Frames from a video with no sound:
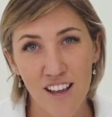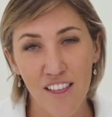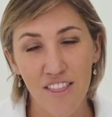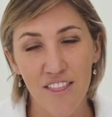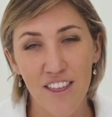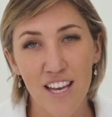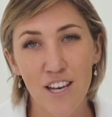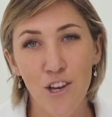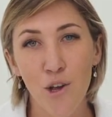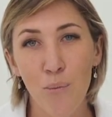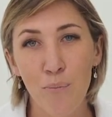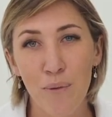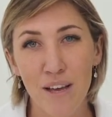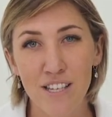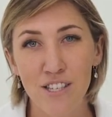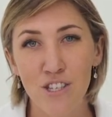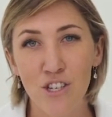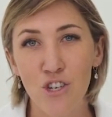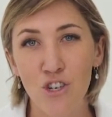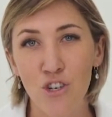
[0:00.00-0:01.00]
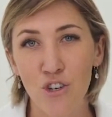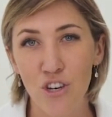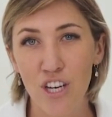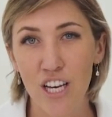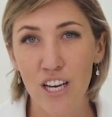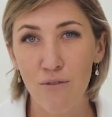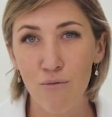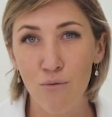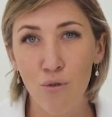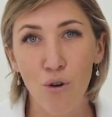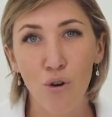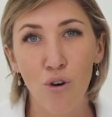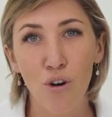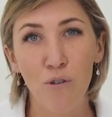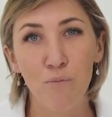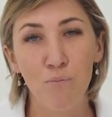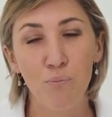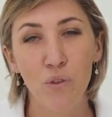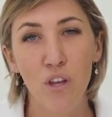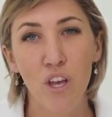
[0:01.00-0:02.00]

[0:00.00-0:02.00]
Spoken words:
then you're best to shoot in RAW.